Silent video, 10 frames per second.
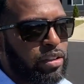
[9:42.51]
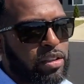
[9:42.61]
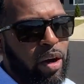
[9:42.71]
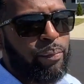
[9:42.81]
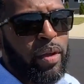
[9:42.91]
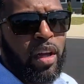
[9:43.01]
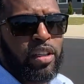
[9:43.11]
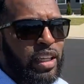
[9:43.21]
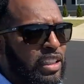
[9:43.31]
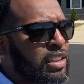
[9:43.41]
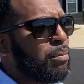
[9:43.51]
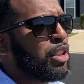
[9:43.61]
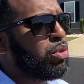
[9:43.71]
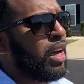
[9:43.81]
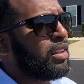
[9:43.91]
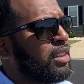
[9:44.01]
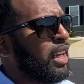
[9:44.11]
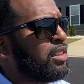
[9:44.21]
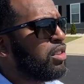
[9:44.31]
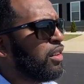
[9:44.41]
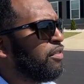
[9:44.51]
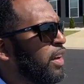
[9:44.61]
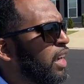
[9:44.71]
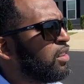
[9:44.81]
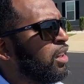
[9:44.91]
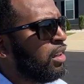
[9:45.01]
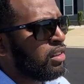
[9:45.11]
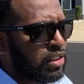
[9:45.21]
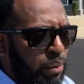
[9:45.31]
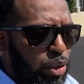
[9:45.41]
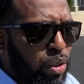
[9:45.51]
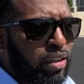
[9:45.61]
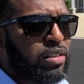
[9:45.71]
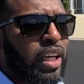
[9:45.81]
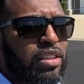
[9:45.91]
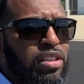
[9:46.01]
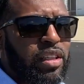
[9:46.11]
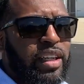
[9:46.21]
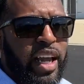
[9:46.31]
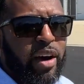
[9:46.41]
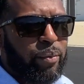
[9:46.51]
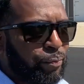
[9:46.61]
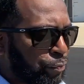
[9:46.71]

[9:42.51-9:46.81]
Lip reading: So that's something that you have to take into effect, something that you have to take into account